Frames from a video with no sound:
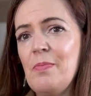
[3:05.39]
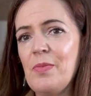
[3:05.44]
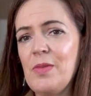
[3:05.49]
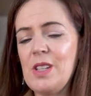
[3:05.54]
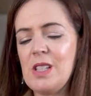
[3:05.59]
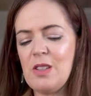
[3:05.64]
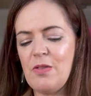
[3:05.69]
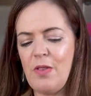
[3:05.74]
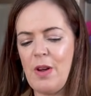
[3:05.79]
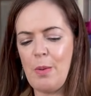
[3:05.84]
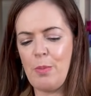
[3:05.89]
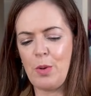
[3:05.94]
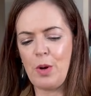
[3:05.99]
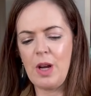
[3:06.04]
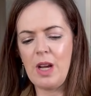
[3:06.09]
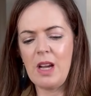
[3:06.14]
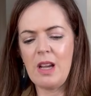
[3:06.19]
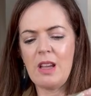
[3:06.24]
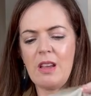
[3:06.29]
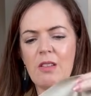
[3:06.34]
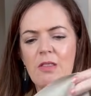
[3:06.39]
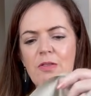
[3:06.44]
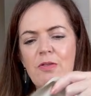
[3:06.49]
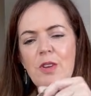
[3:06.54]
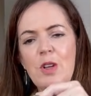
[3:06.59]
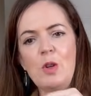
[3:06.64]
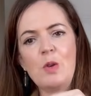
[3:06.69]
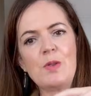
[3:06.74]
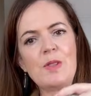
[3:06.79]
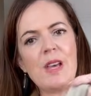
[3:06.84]
this fabric. It
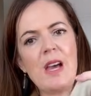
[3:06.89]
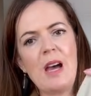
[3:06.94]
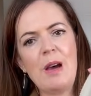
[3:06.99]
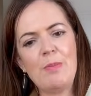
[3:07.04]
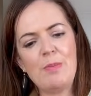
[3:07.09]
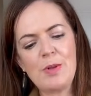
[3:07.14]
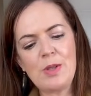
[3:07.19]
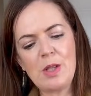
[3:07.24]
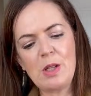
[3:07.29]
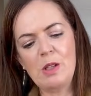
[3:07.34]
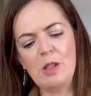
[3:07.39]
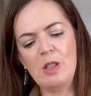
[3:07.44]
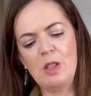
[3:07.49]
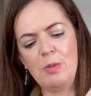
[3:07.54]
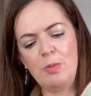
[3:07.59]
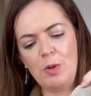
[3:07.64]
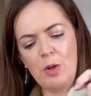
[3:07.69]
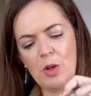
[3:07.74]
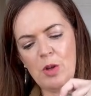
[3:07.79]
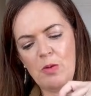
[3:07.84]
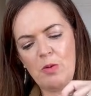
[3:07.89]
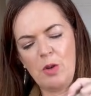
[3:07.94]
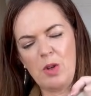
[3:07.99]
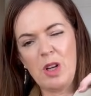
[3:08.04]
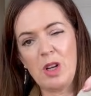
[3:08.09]
feels absolutely beautiful.